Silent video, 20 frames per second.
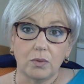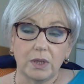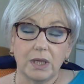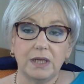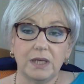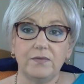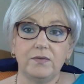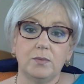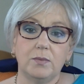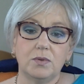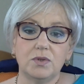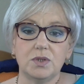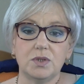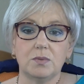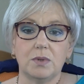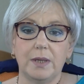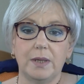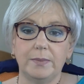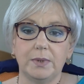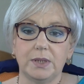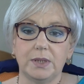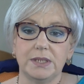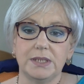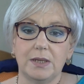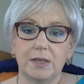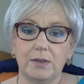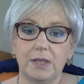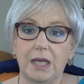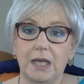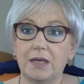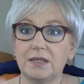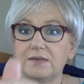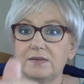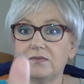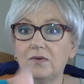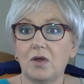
And if you're wondering why I'm looking down here, because I've